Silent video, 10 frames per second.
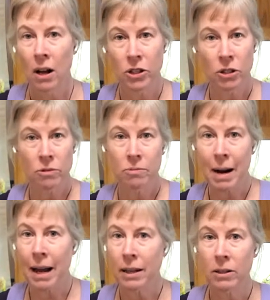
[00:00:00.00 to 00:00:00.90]
on your
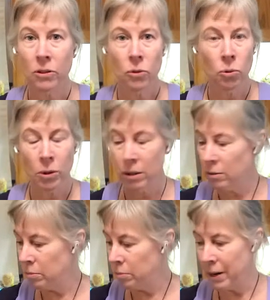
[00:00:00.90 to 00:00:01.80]
rack
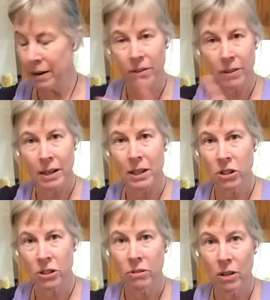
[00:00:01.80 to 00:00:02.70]
or whatever
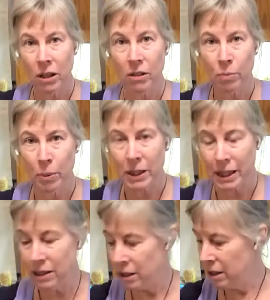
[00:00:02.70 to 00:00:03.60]
additional thing you've put
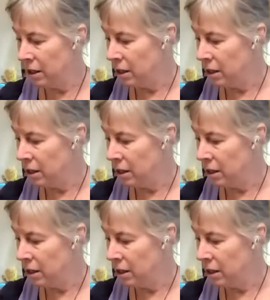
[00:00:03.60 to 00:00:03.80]
in